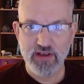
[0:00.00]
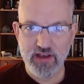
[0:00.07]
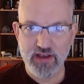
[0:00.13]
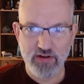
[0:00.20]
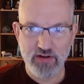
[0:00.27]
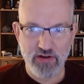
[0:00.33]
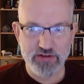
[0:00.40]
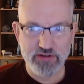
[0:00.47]

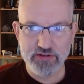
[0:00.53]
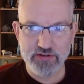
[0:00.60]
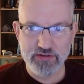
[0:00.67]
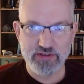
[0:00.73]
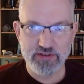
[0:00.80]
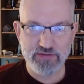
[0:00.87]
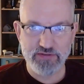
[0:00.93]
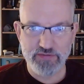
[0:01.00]
and all you're
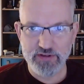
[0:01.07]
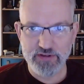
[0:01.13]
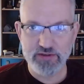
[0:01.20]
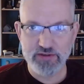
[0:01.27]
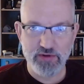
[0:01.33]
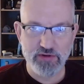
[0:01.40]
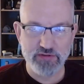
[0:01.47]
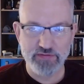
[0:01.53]
doing is filling
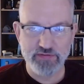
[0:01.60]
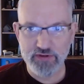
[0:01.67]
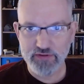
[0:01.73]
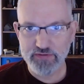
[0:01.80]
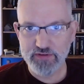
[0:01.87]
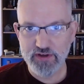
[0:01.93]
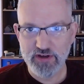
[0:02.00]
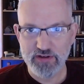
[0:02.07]
the mold full
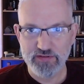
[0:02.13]
of